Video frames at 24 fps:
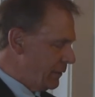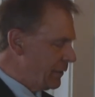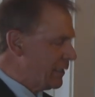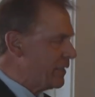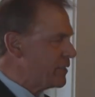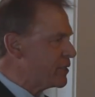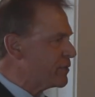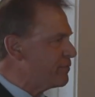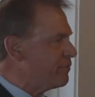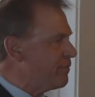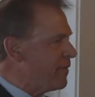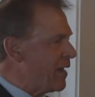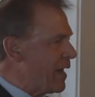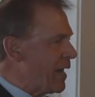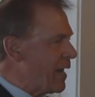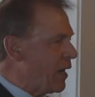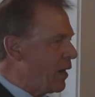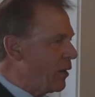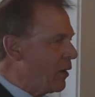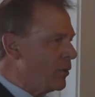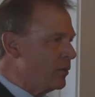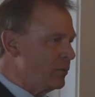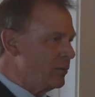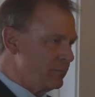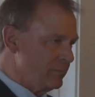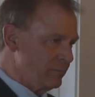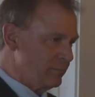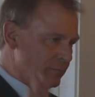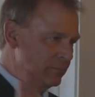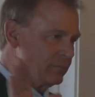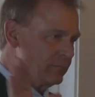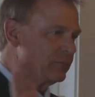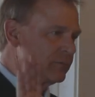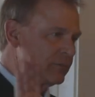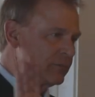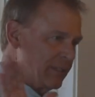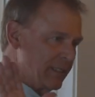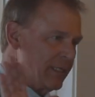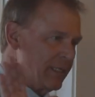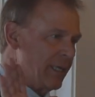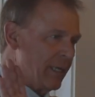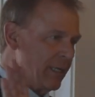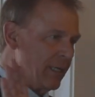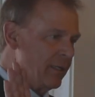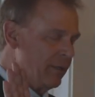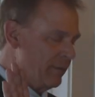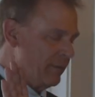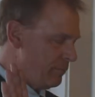Let's vow
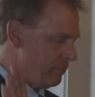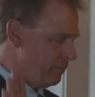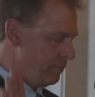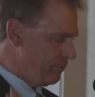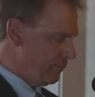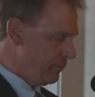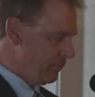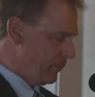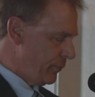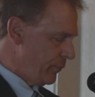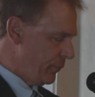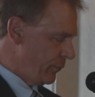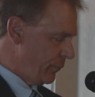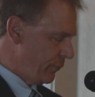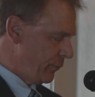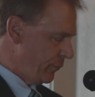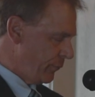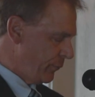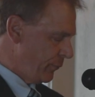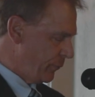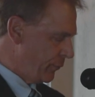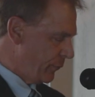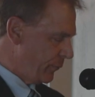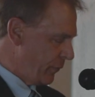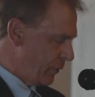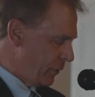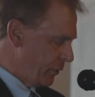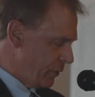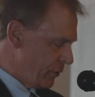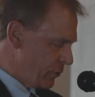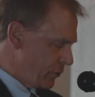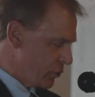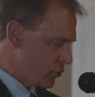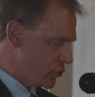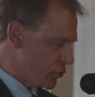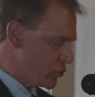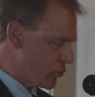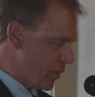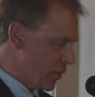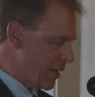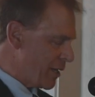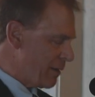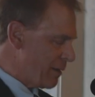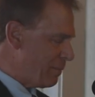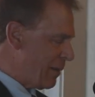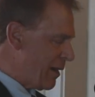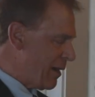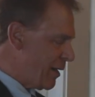today to
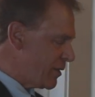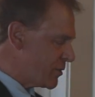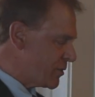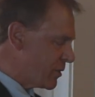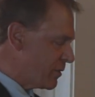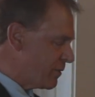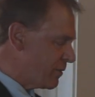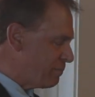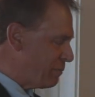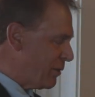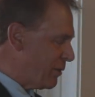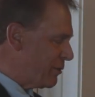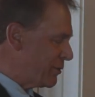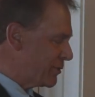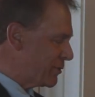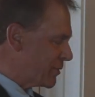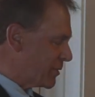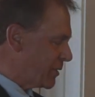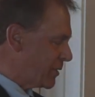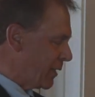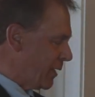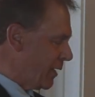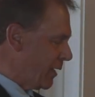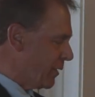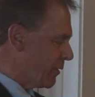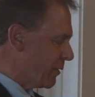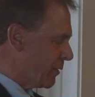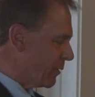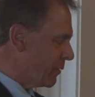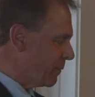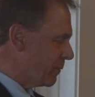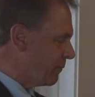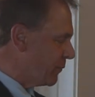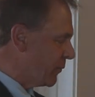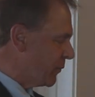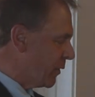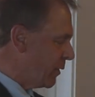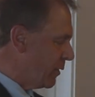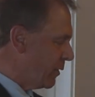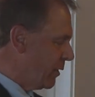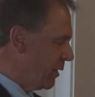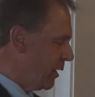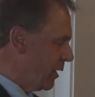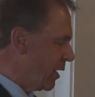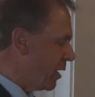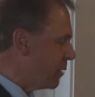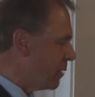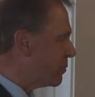strike a positive pose together
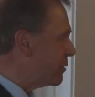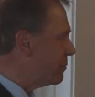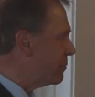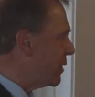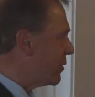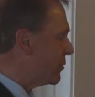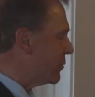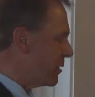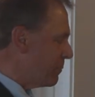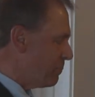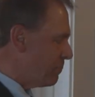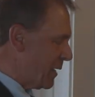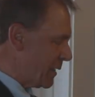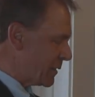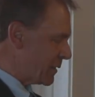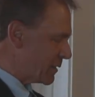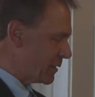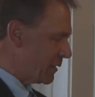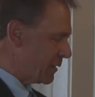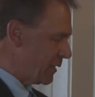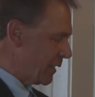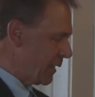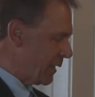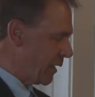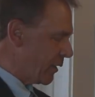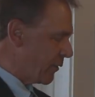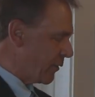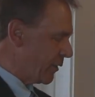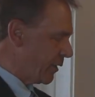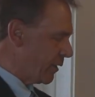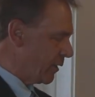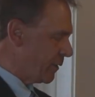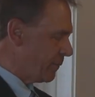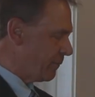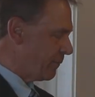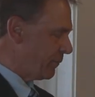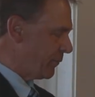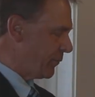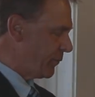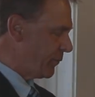and promote the best in the area.